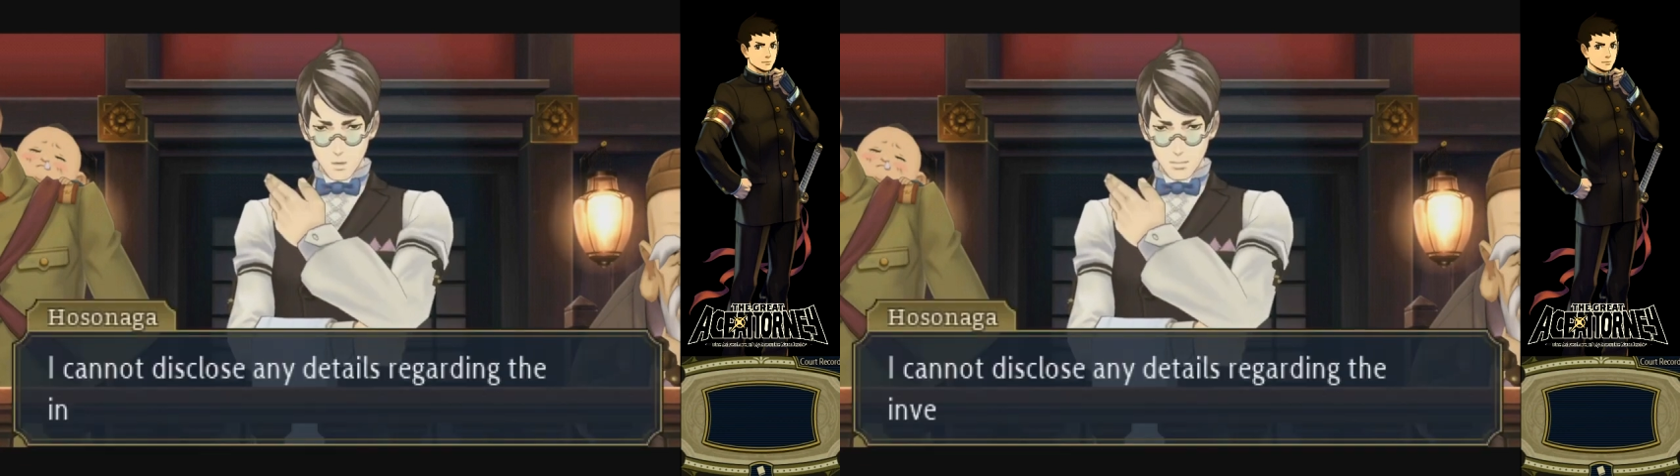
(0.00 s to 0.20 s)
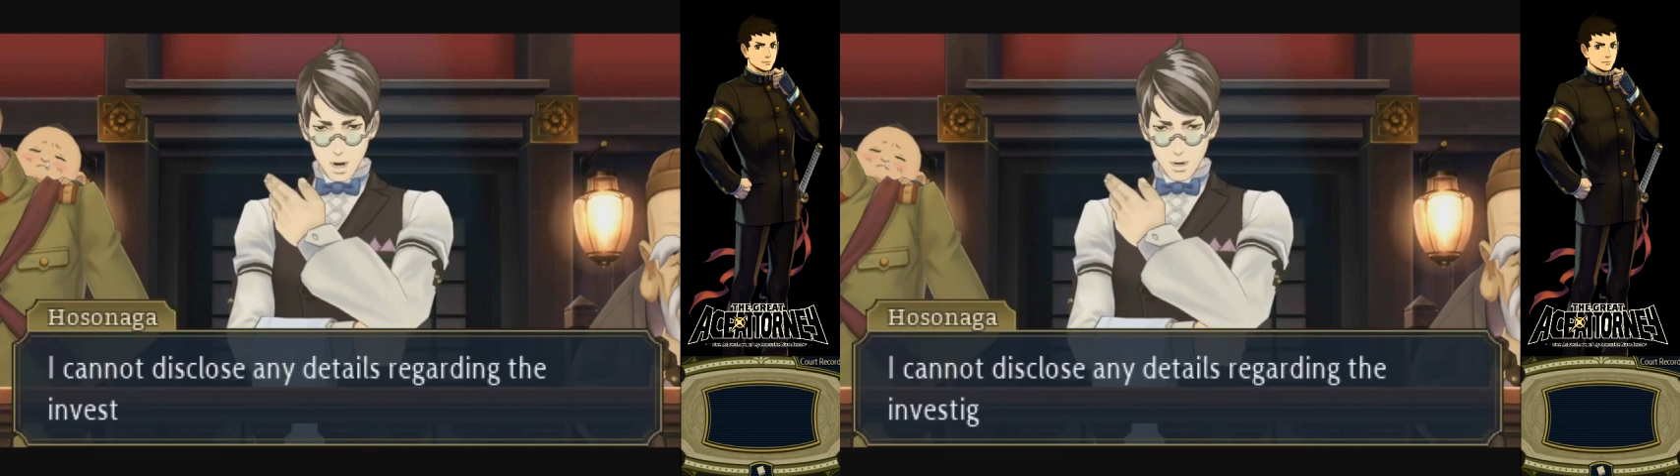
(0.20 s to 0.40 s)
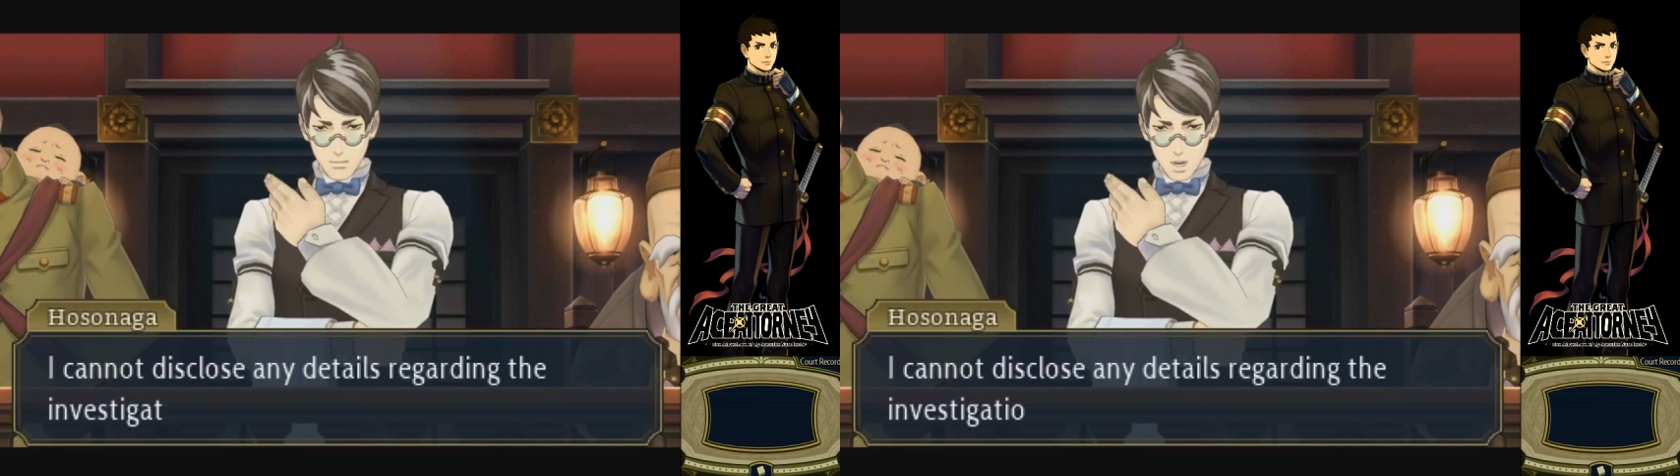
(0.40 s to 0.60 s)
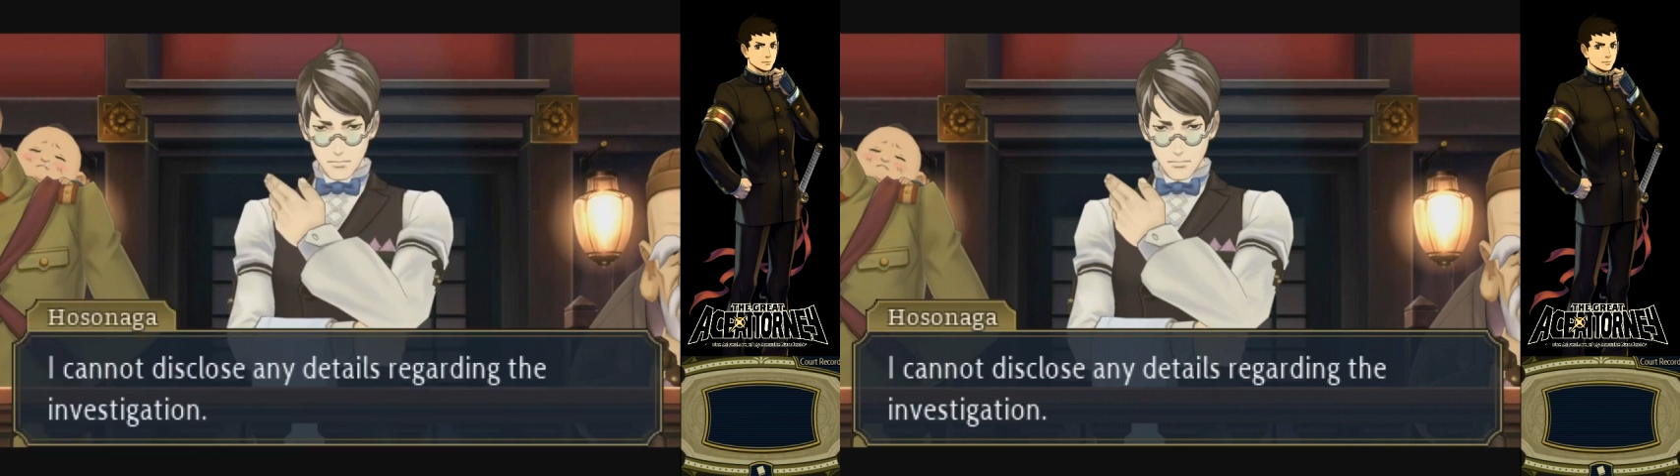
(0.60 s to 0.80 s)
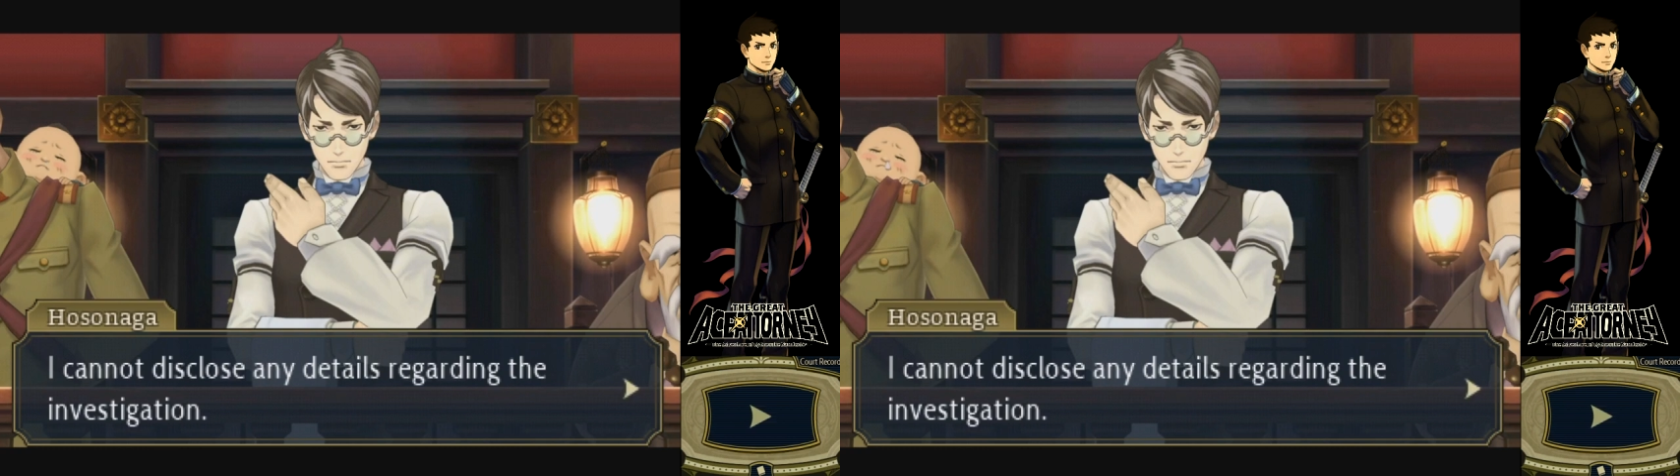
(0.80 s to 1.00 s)
regarding the
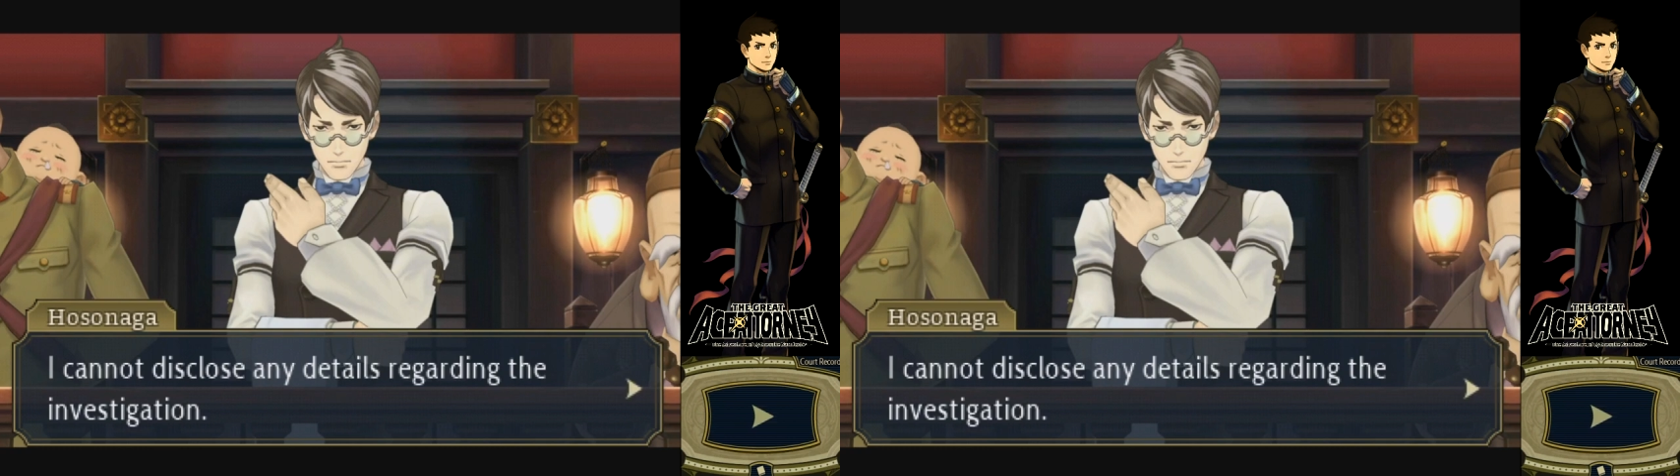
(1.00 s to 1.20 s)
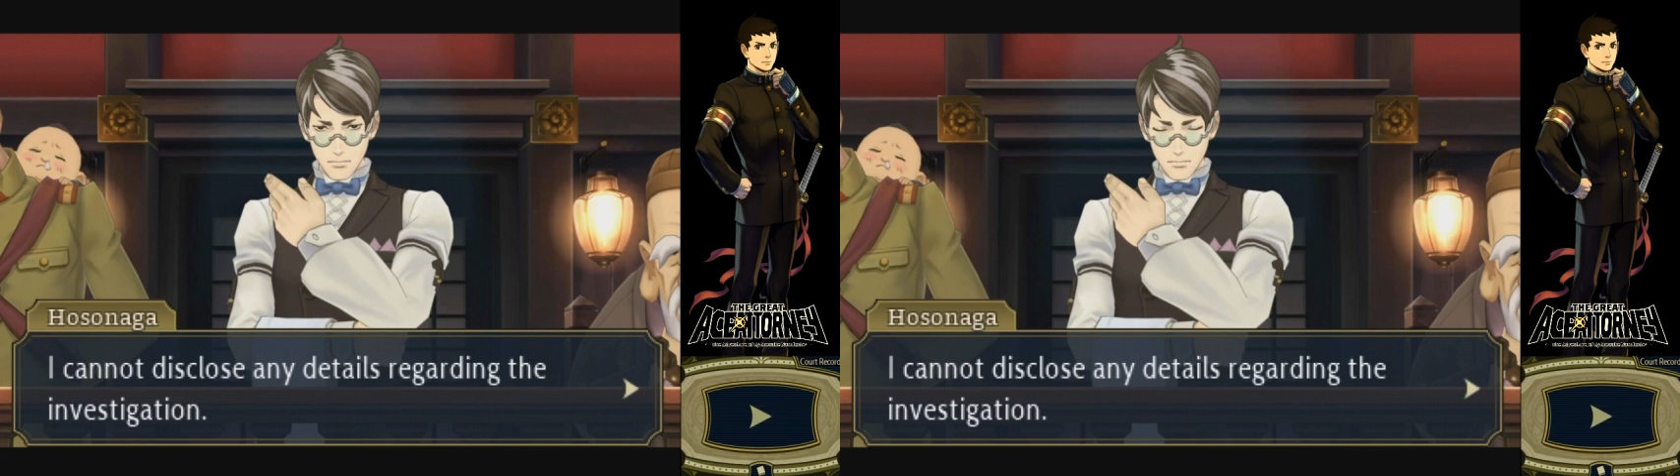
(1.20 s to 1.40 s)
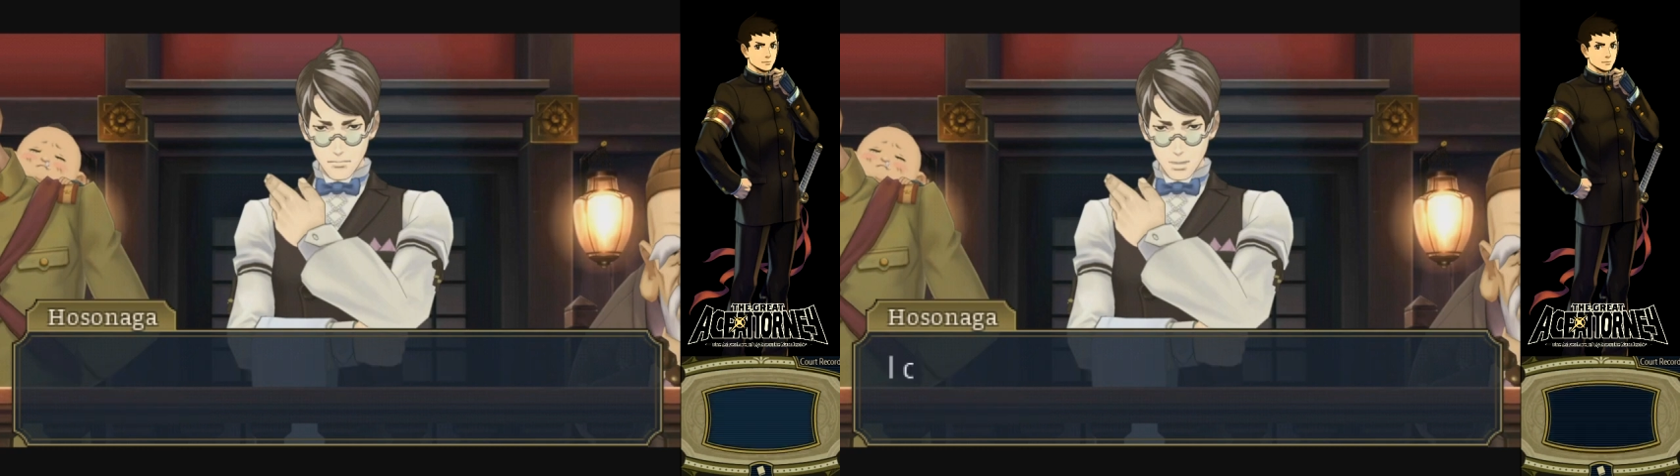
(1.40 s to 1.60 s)
investigation.